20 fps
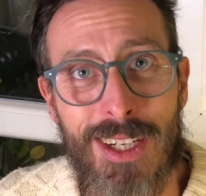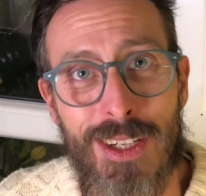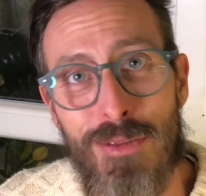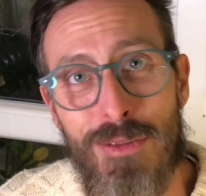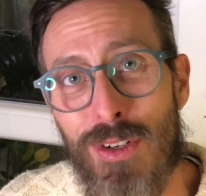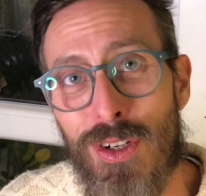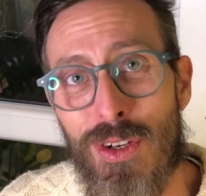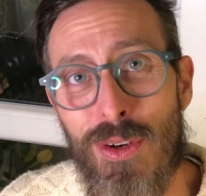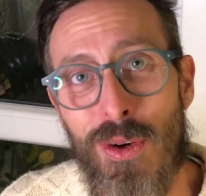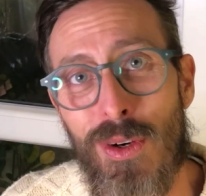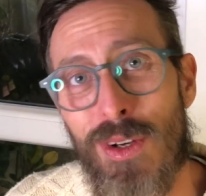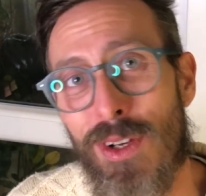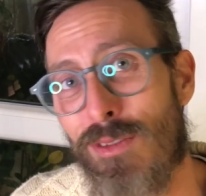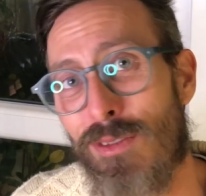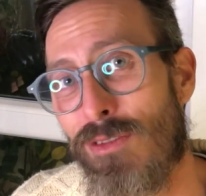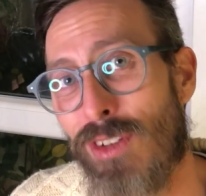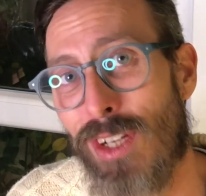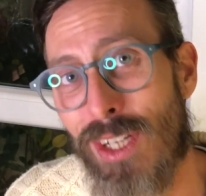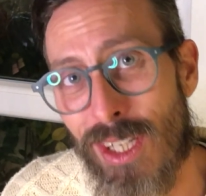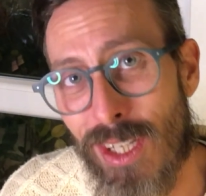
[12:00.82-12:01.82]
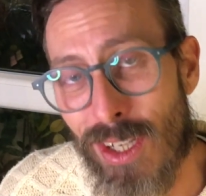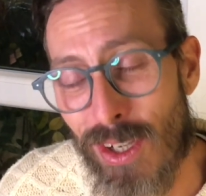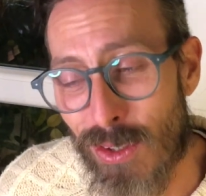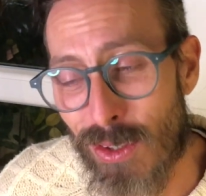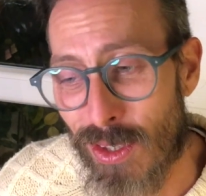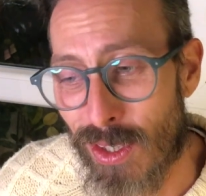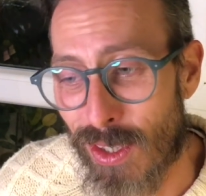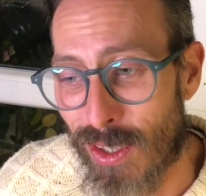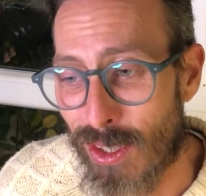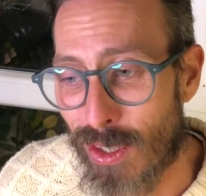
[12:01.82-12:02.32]
of recorded
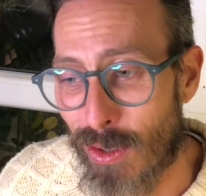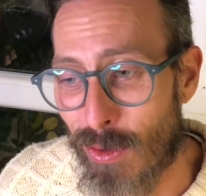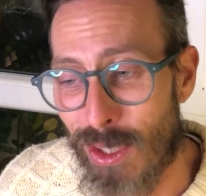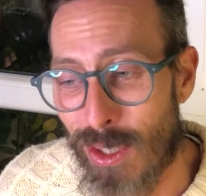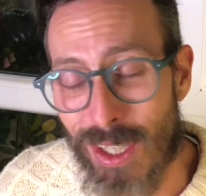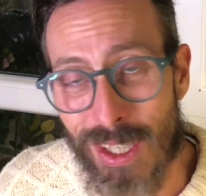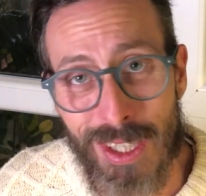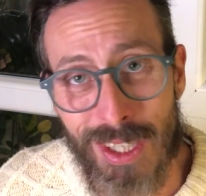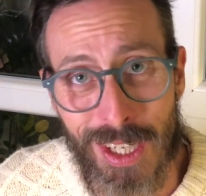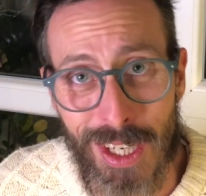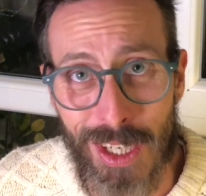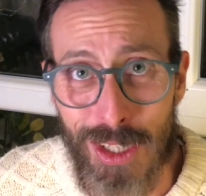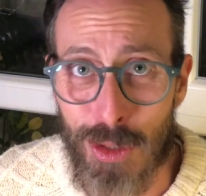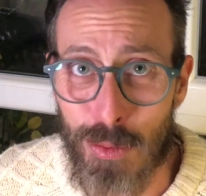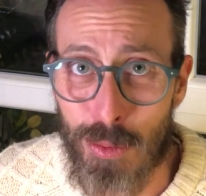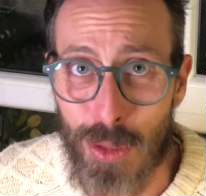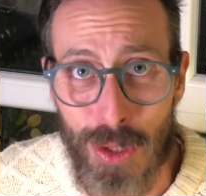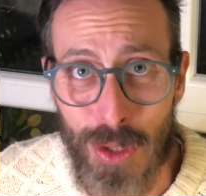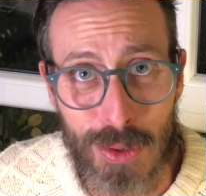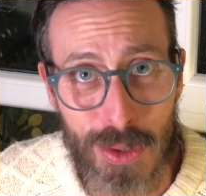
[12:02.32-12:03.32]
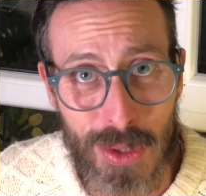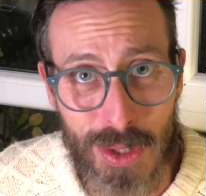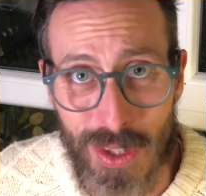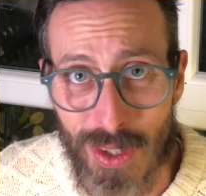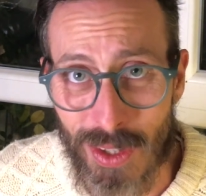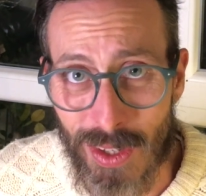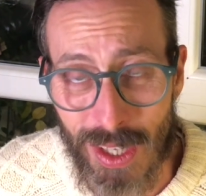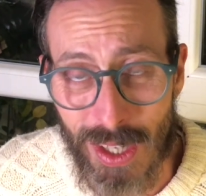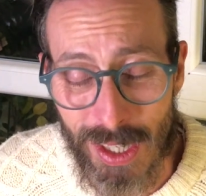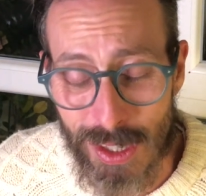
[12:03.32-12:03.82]
videos, and so we didn't get to post
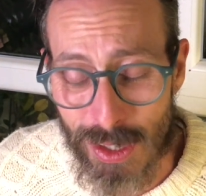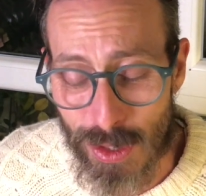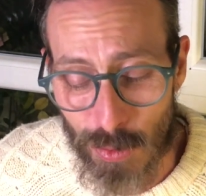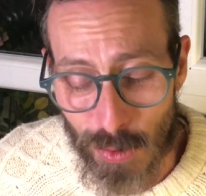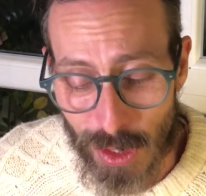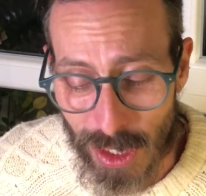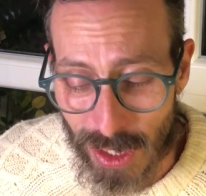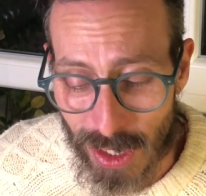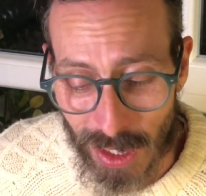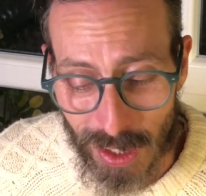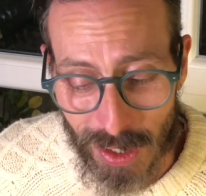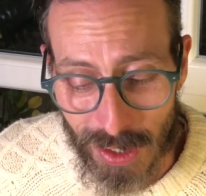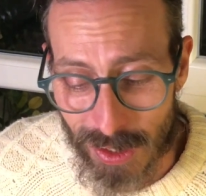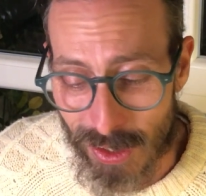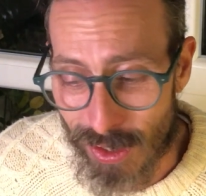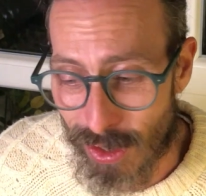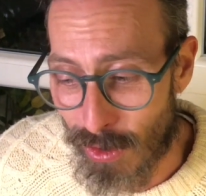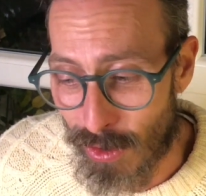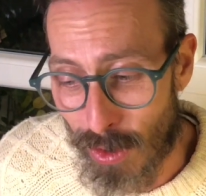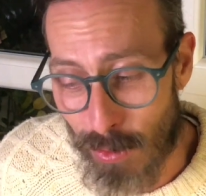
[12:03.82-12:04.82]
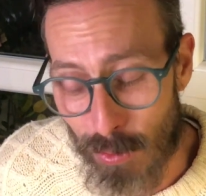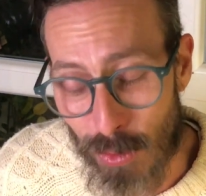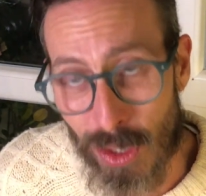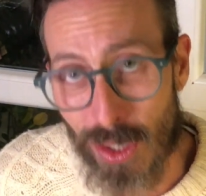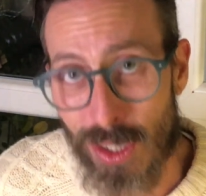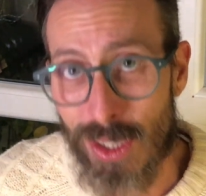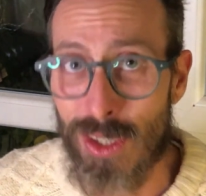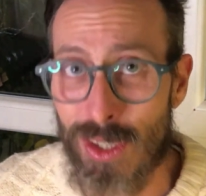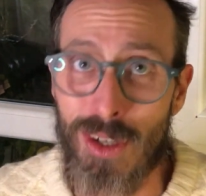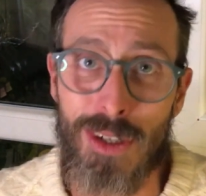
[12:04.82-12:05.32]
last weekend. So I'm
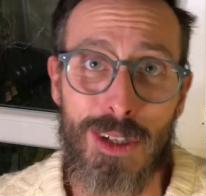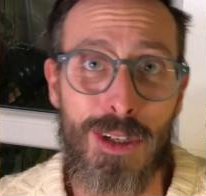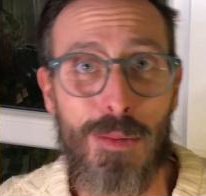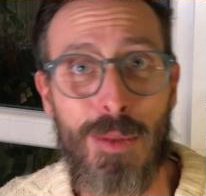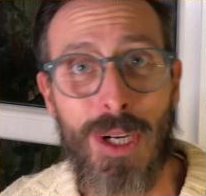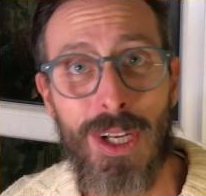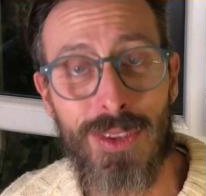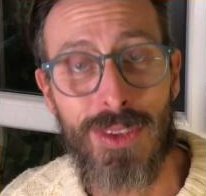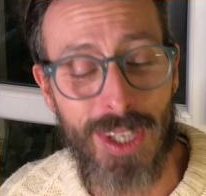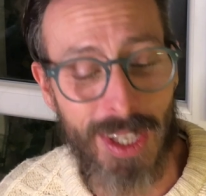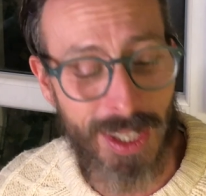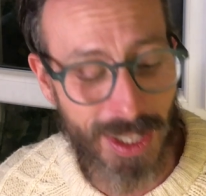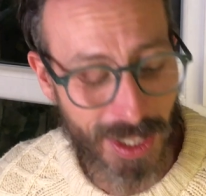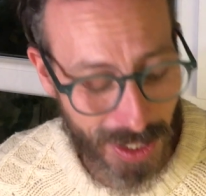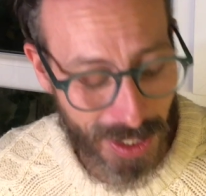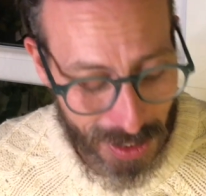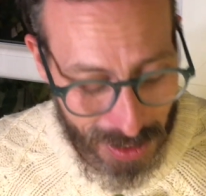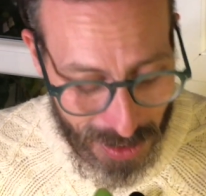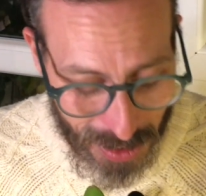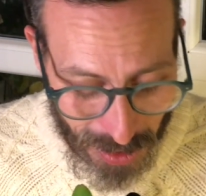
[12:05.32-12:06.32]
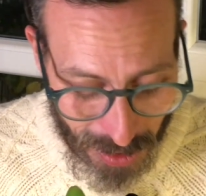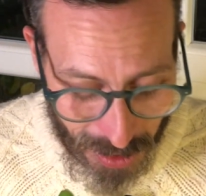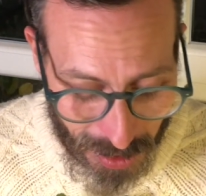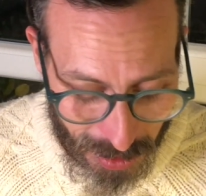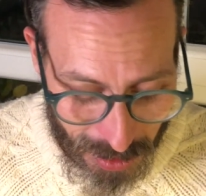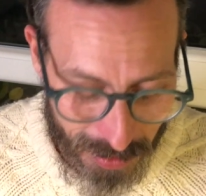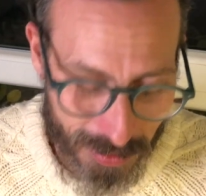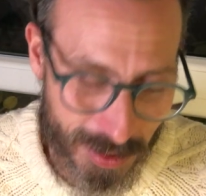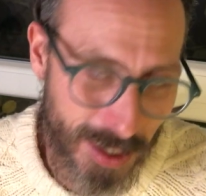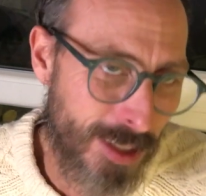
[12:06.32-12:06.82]
really sorry about that, guys.
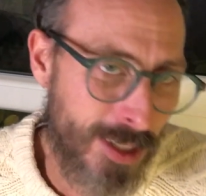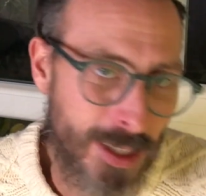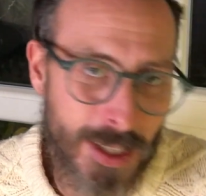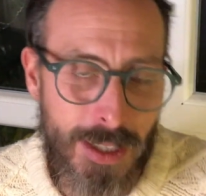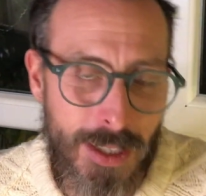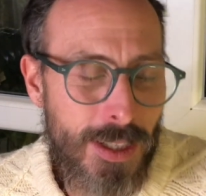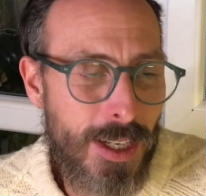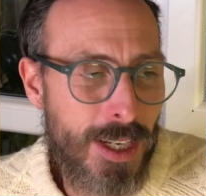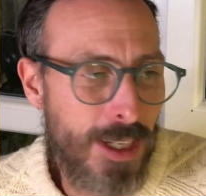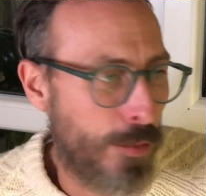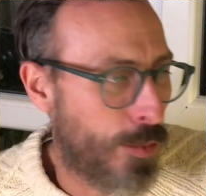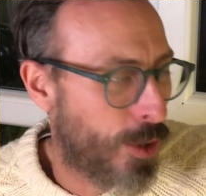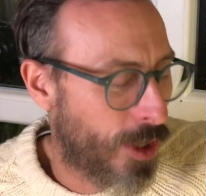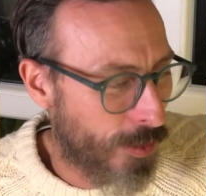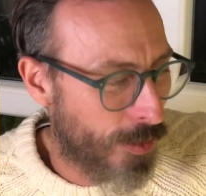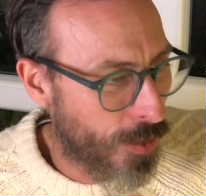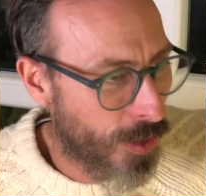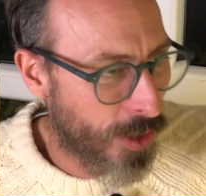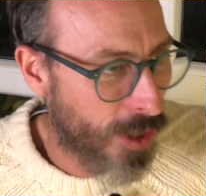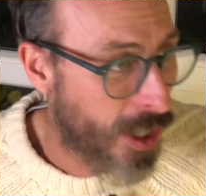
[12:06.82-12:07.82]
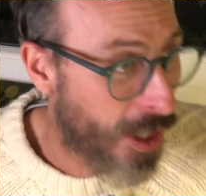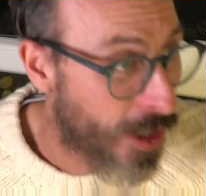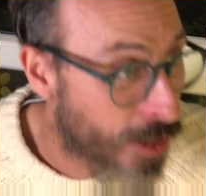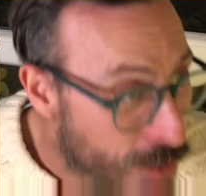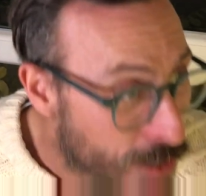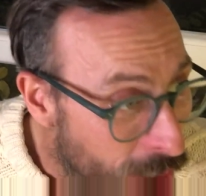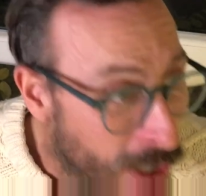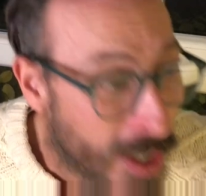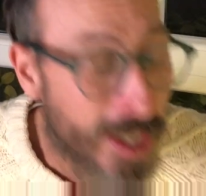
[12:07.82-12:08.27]
Not that anybody really cares.